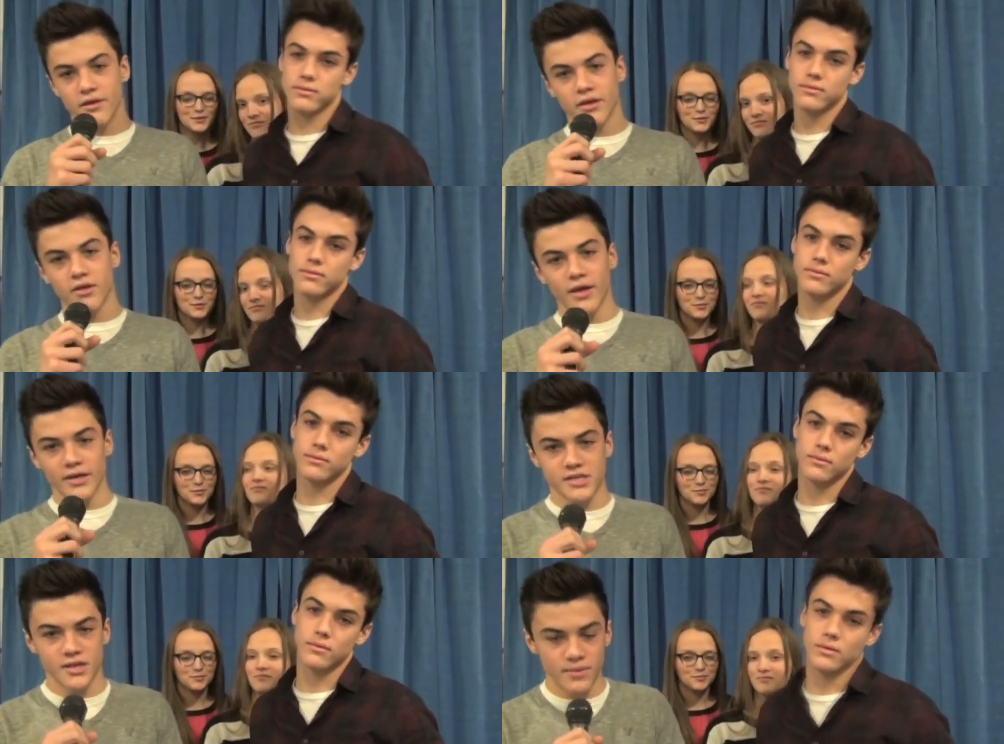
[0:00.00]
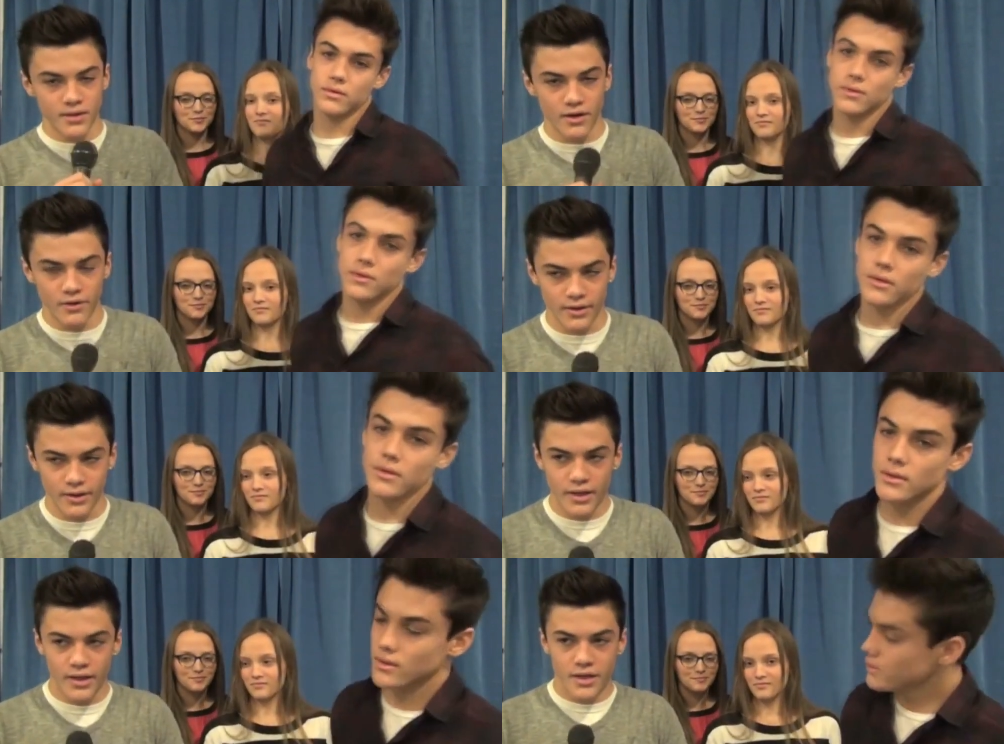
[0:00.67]
Speaker 1: though, like, you guys keep me
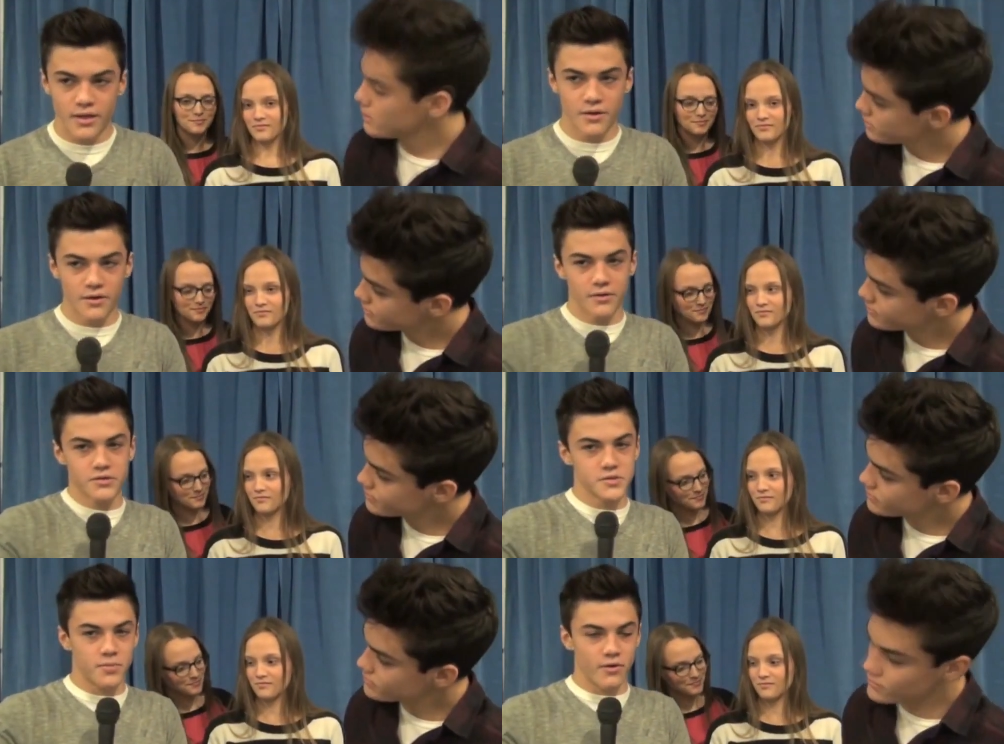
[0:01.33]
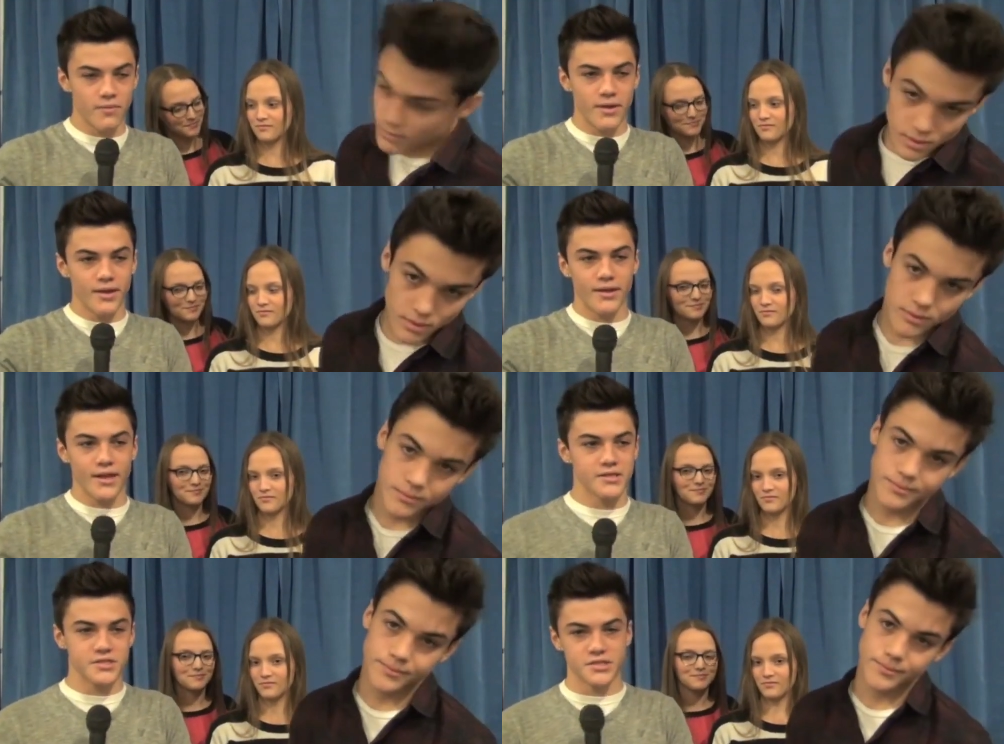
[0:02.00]
going. You you support me,
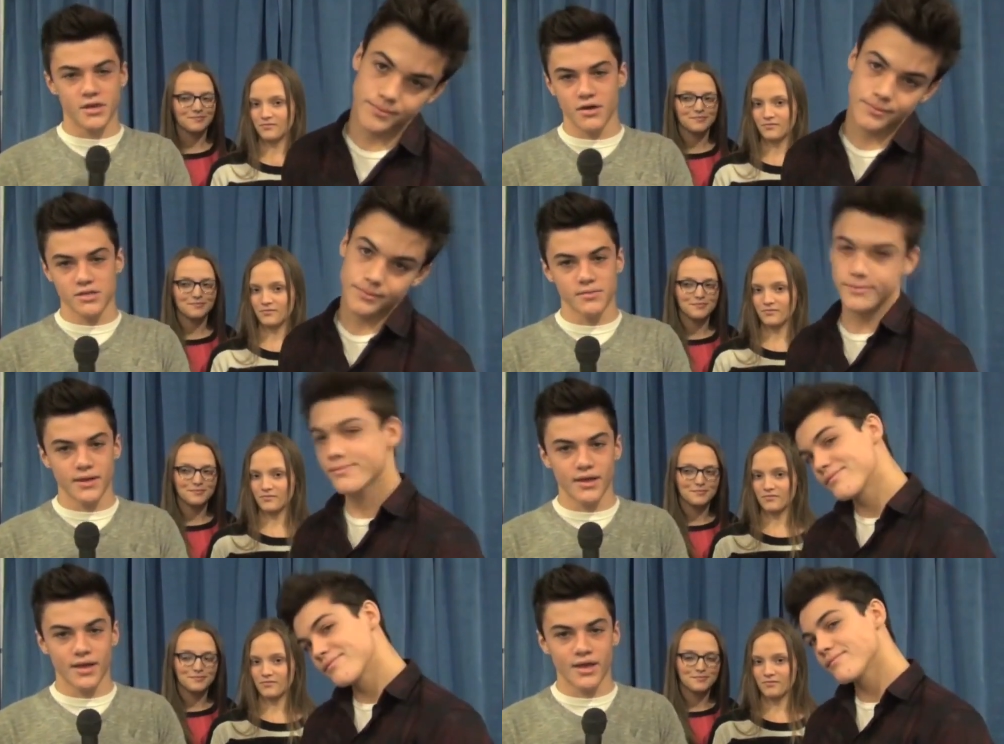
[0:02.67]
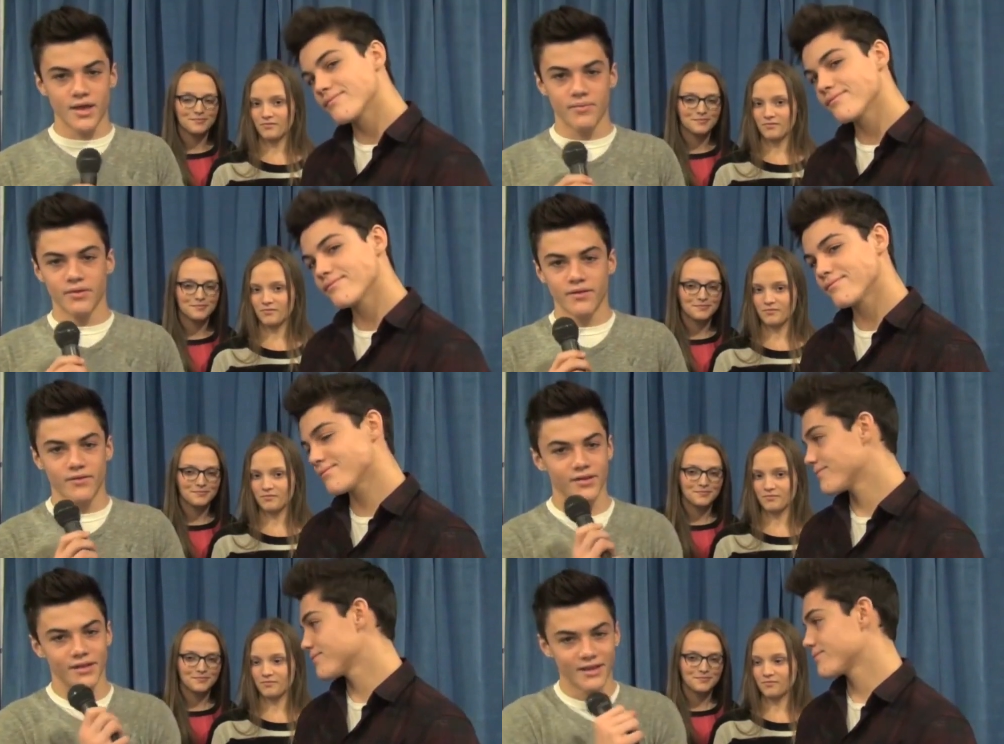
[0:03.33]
and that's just awesome. Like I can't
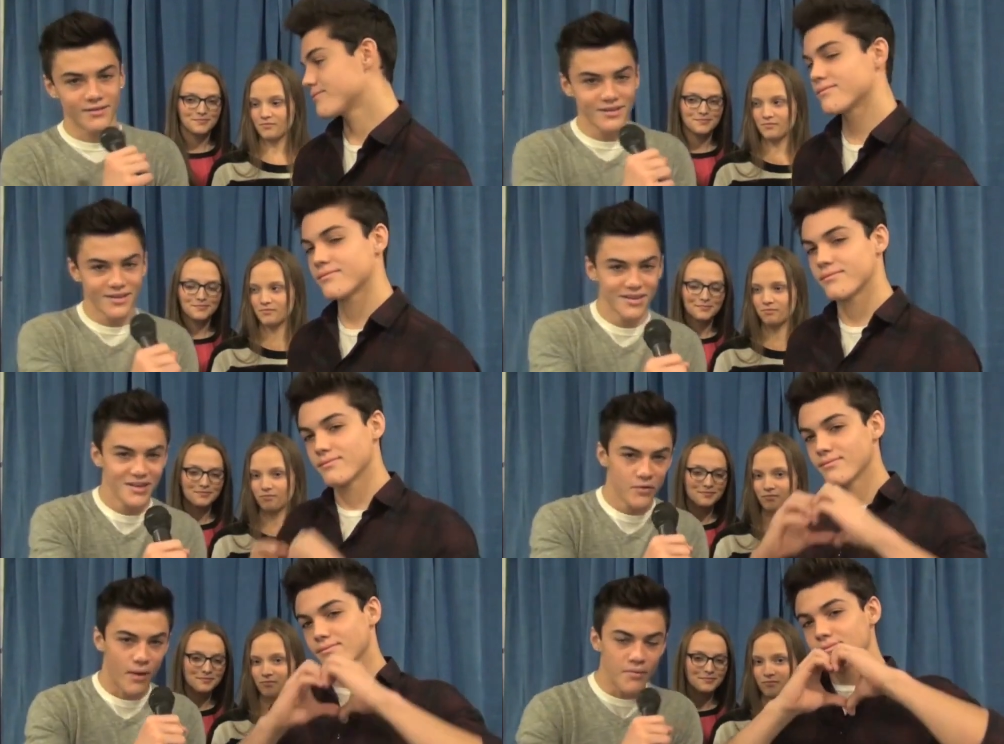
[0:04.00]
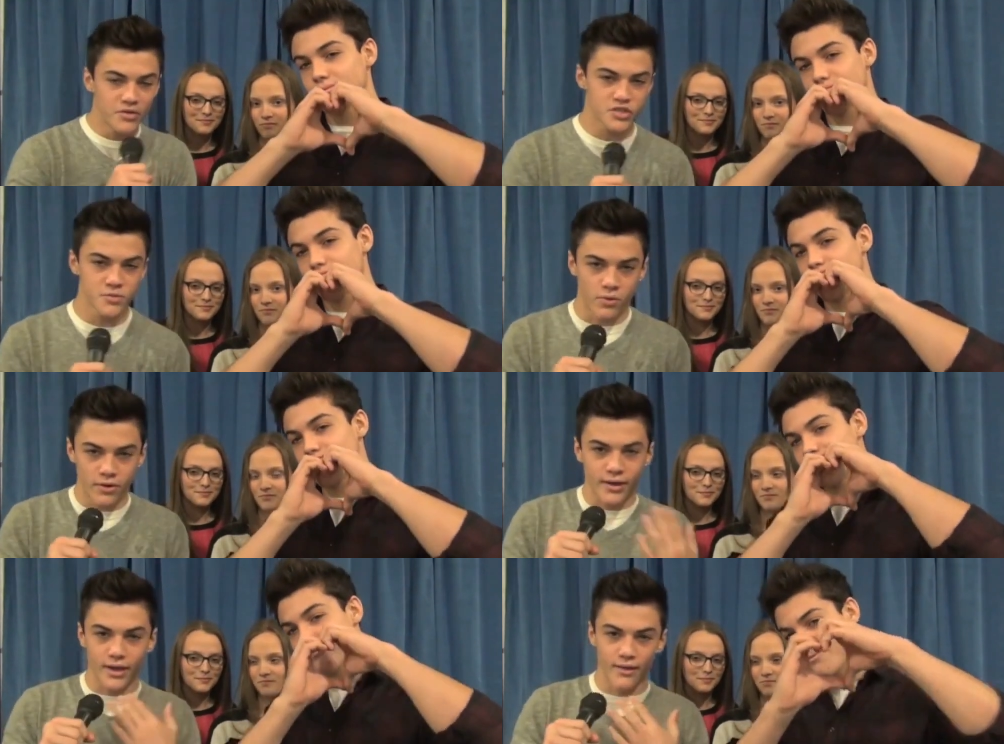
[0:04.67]
believe it. Like, why would you
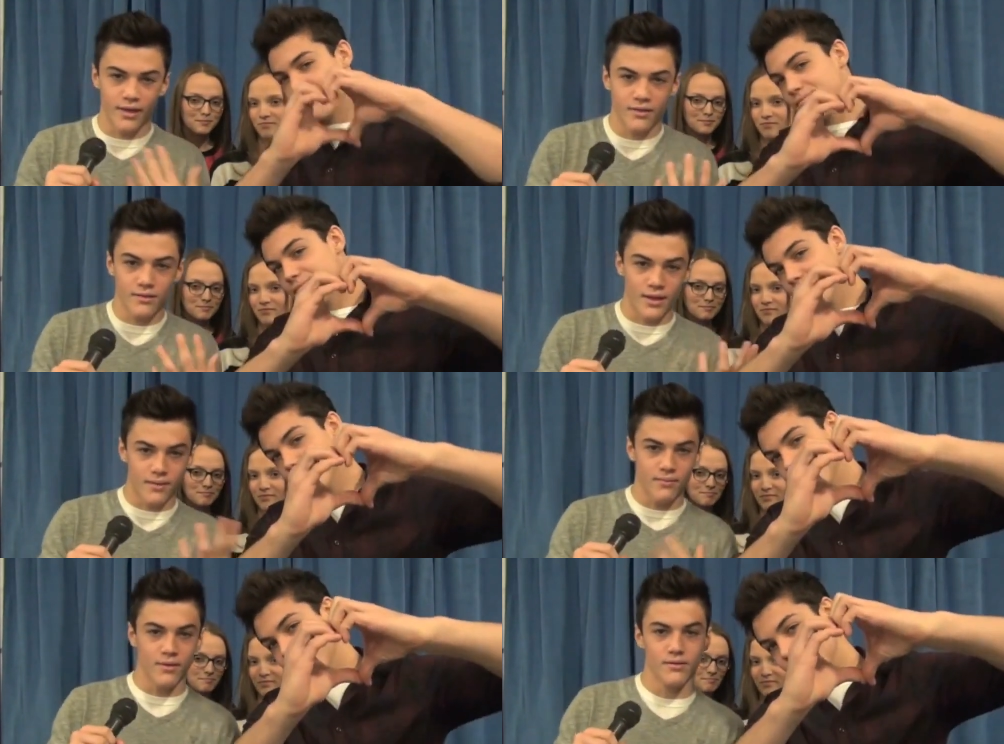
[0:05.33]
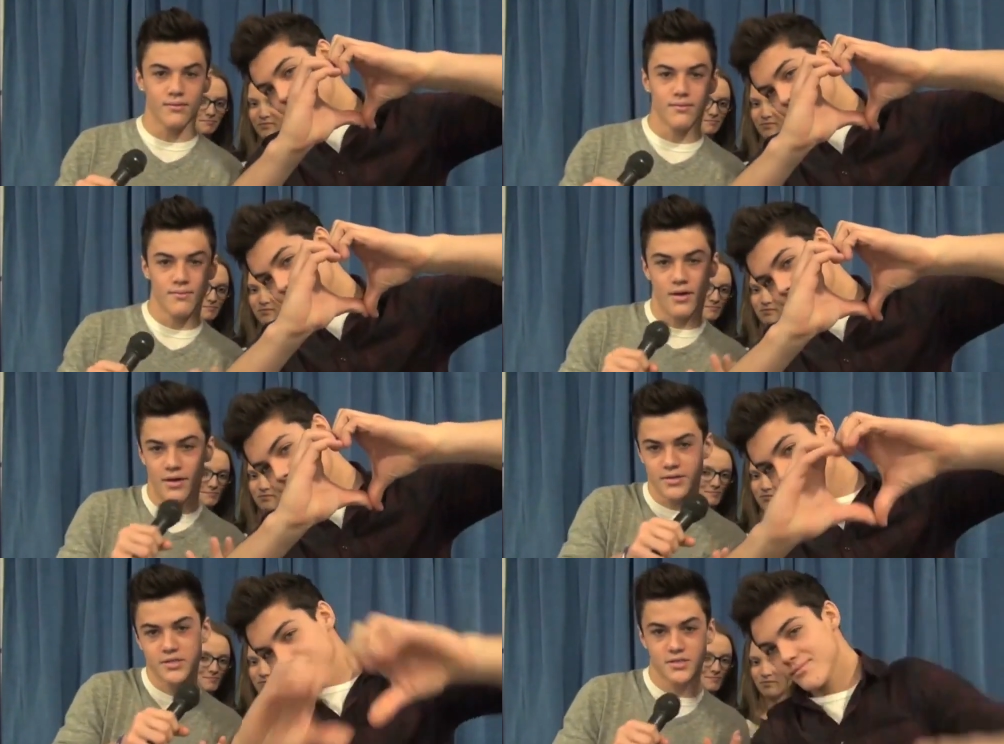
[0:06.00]
support a guy like like
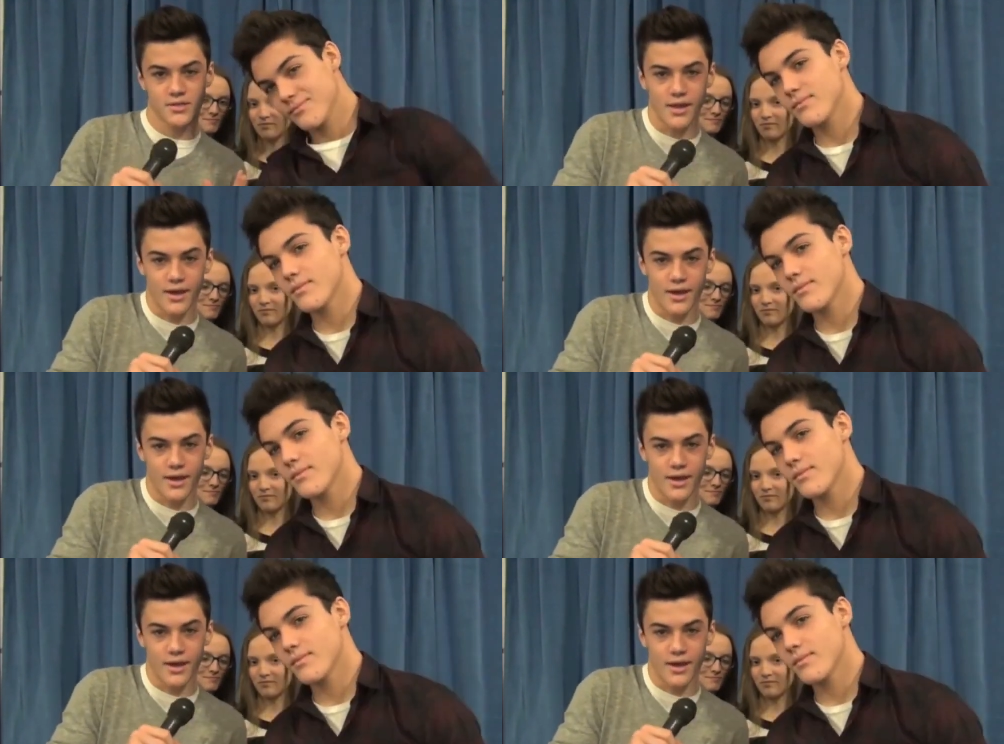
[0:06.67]
us